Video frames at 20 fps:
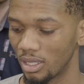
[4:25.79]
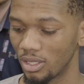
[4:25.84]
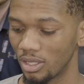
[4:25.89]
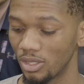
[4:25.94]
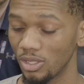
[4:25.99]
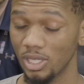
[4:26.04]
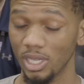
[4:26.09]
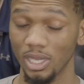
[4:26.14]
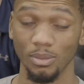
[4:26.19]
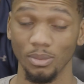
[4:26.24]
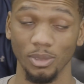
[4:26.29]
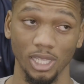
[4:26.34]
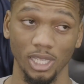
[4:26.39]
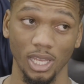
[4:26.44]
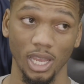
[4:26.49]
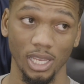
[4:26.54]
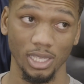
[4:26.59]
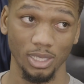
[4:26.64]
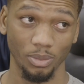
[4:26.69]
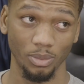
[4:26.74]
You said
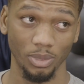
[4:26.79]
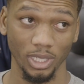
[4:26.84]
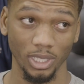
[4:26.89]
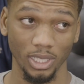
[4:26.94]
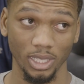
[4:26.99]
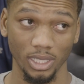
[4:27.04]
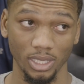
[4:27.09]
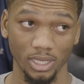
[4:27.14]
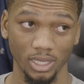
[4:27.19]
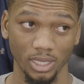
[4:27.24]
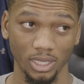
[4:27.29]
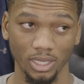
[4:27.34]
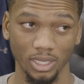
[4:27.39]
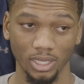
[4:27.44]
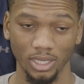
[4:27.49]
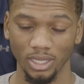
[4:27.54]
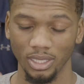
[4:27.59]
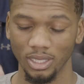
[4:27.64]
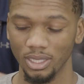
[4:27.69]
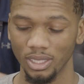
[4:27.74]
besides the players?
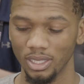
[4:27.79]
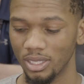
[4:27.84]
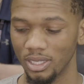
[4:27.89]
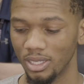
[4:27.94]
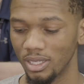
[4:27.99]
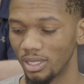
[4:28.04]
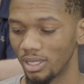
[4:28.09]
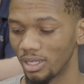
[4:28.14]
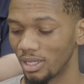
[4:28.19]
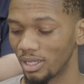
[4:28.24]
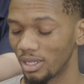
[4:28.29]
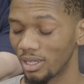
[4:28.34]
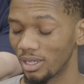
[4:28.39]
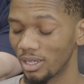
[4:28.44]
Yeah.